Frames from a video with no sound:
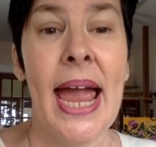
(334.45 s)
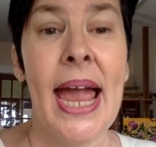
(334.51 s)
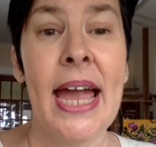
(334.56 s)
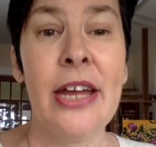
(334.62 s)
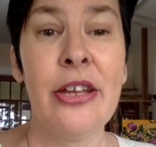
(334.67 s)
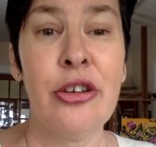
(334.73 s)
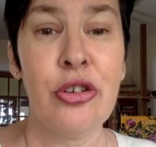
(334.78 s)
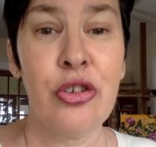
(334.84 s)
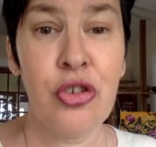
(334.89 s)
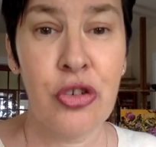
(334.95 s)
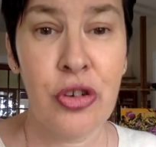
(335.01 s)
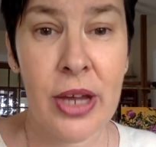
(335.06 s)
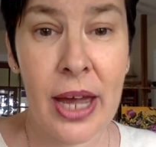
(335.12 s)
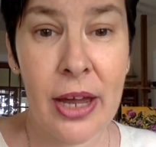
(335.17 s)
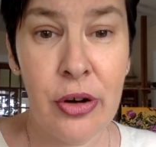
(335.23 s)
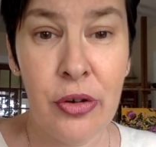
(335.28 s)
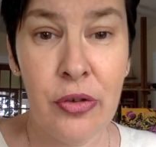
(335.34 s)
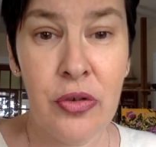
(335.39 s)
And your
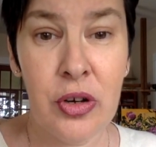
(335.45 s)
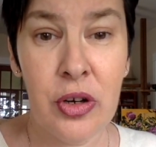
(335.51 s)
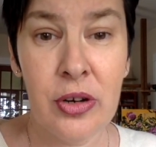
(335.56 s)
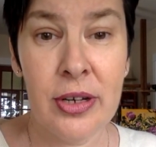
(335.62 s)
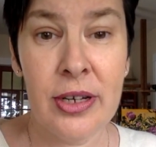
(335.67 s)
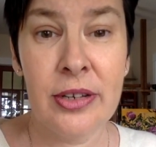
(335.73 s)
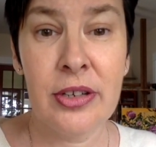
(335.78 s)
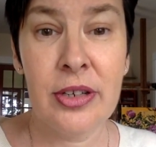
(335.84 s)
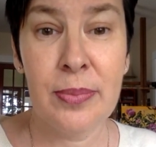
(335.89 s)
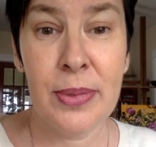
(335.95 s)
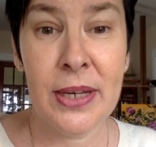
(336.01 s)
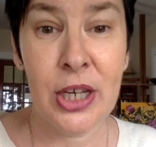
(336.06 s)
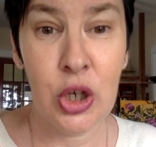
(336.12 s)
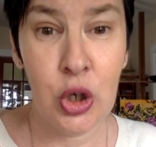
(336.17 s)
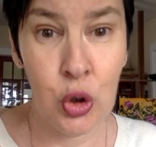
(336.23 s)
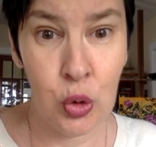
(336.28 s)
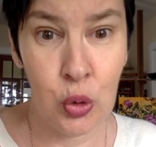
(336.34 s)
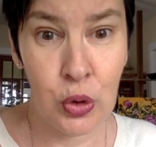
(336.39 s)
shadows are going to be
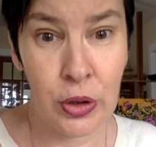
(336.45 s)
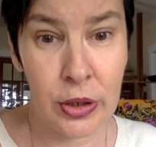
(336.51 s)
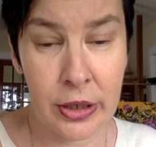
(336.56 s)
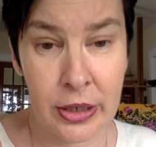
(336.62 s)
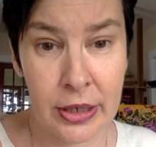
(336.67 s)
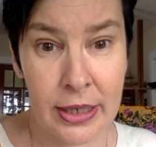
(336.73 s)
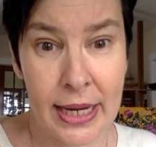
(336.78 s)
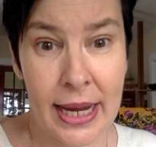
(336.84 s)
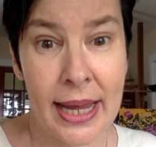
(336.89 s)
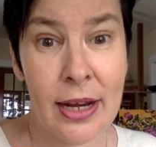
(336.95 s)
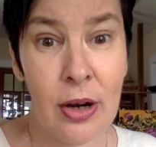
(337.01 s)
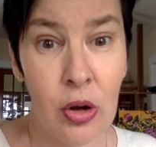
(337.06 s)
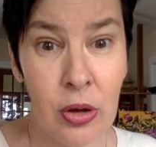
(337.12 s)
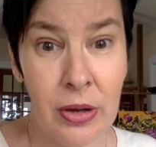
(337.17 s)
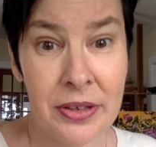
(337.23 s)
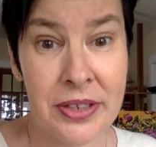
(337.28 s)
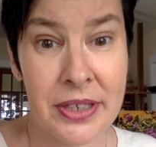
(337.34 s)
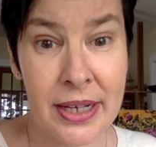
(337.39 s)
cooler at
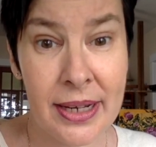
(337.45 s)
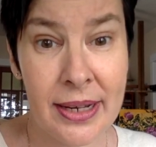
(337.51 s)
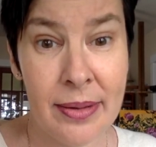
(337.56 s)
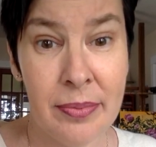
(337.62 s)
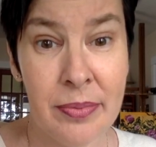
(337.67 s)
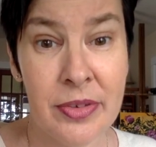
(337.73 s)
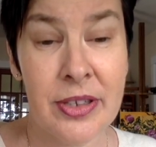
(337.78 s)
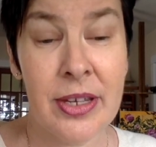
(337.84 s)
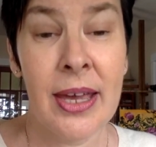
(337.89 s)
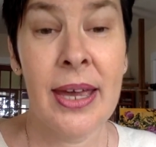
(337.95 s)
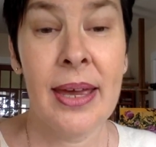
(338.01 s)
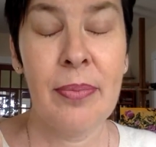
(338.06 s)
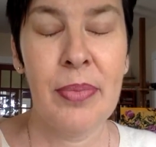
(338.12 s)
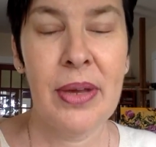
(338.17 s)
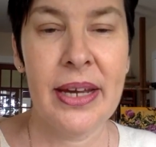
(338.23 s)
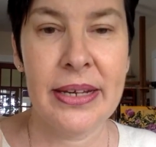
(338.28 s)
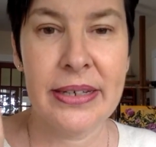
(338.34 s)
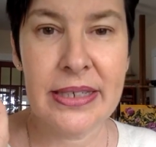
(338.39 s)
all times
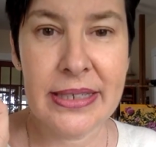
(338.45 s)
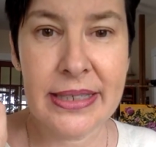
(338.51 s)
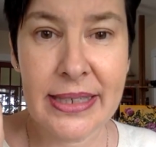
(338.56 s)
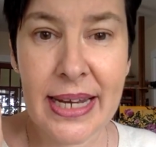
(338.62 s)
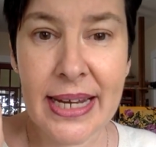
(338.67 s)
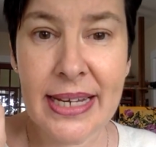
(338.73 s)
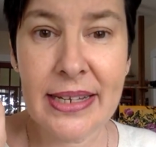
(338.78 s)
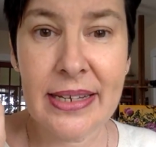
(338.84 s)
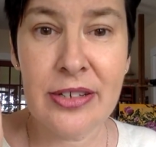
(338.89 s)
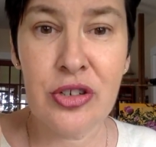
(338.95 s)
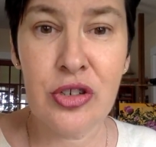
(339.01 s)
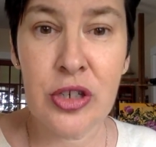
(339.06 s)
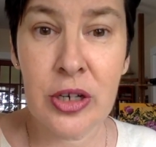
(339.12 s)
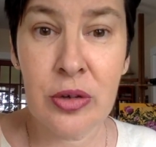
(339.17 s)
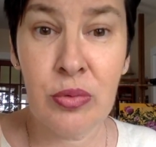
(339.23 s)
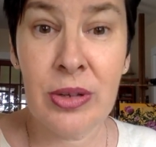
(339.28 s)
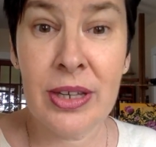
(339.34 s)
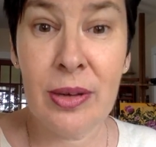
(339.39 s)
because light is
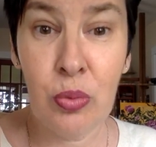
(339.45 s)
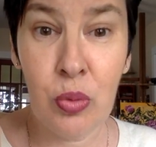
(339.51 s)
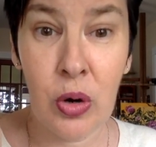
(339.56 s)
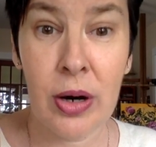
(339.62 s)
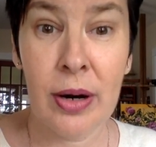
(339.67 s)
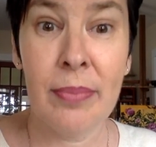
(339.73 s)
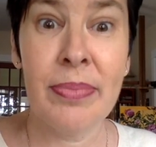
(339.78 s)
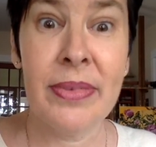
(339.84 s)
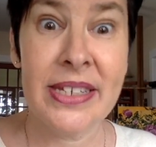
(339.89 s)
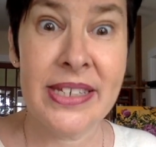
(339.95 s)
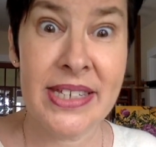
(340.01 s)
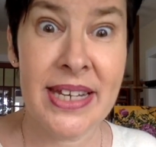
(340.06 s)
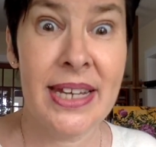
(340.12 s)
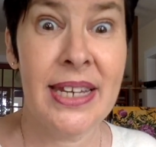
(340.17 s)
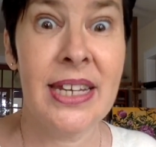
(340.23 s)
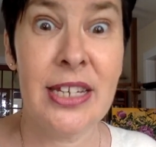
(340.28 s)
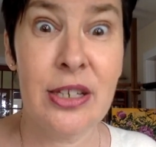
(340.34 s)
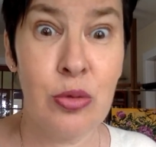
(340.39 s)
generally warm. The
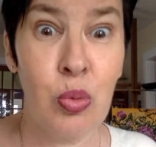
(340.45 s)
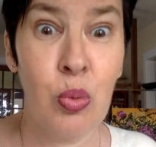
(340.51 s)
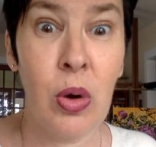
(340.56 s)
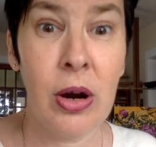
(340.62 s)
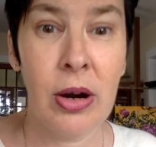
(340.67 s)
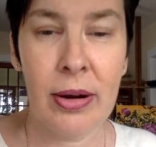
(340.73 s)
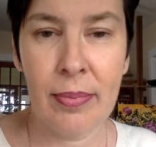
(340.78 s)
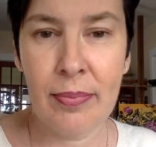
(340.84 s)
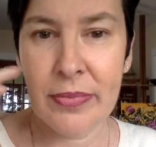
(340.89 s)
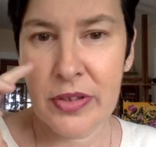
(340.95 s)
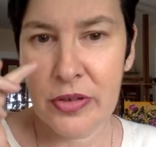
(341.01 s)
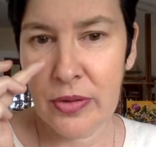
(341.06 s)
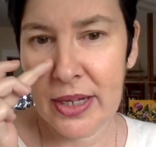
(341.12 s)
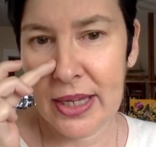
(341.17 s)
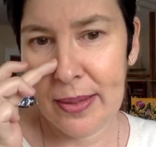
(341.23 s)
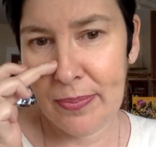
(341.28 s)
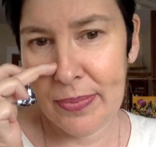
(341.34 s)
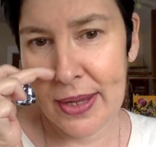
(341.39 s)
sun is warm. So
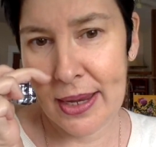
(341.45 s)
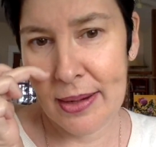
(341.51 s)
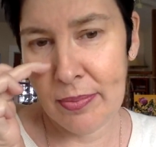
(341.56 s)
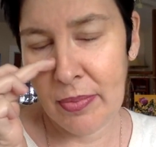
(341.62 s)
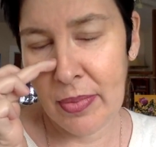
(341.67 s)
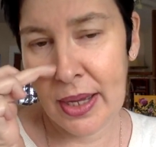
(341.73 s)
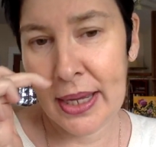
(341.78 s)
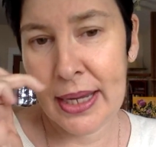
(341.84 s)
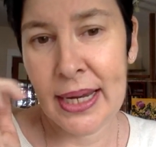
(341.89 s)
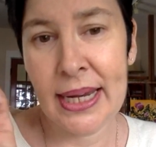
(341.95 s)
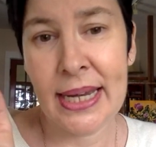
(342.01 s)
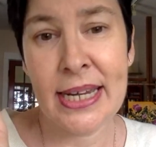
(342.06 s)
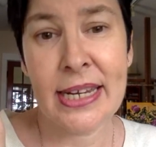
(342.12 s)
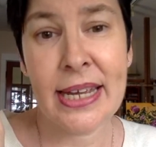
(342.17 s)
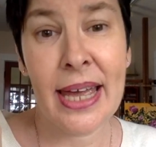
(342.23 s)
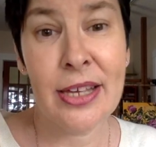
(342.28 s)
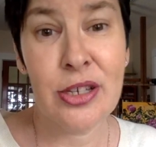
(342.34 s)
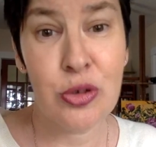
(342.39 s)
keep that in mind
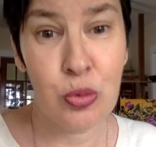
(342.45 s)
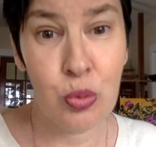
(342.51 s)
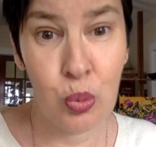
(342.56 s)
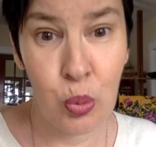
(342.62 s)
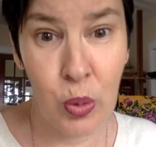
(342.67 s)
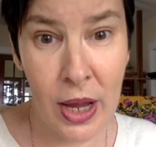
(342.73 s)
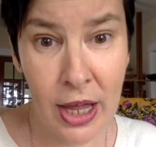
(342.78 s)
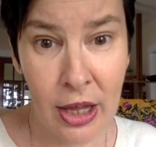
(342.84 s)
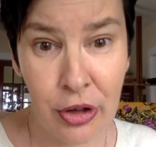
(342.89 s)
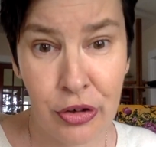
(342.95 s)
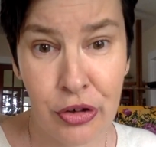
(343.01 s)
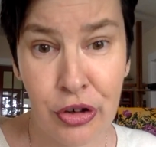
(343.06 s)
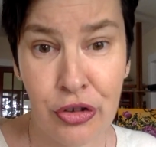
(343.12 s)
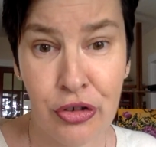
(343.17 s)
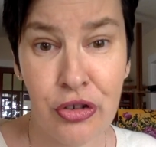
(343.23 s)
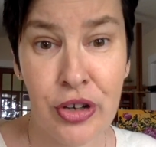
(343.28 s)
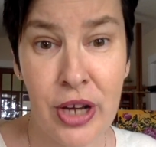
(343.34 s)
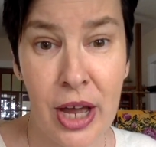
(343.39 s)
as well. Your
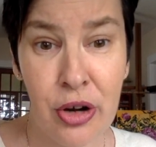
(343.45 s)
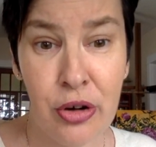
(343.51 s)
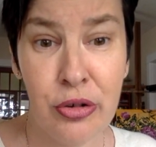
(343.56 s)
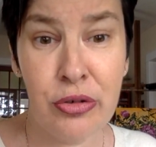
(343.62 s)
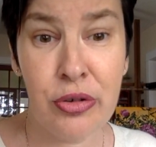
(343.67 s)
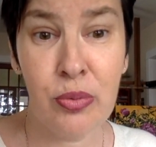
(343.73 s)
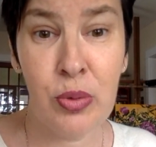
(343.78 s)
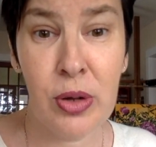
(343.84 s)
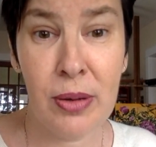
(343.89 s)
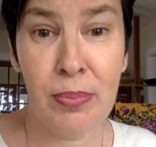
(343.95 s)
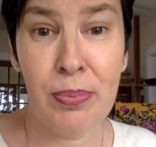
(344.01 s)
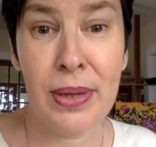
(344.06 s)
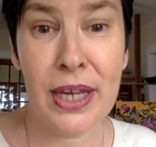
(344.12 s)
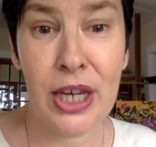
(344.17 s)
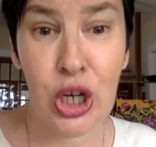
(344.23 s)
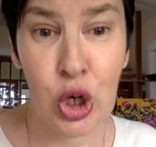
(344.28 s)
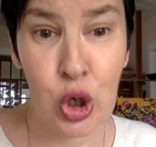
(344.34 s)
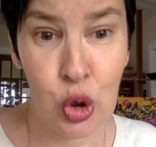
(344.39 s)
shadows will
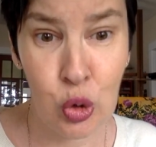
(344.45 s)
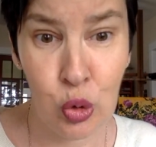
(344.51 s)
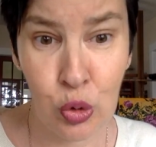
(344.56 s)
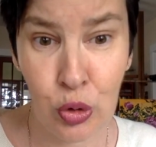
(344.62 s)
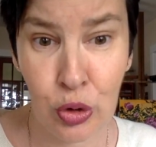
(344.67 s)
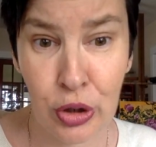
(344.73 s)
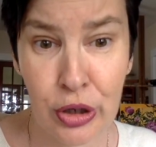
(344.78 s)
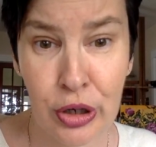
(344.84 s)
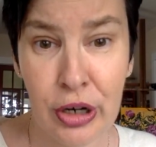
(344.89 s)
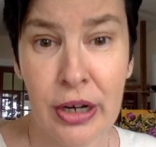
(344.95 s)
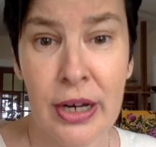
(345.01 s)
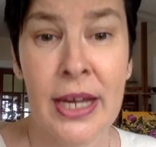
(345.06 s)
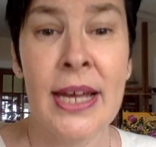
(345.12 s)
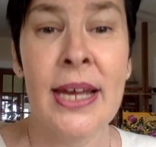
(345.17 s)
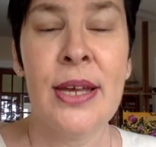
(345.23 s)
be cooler.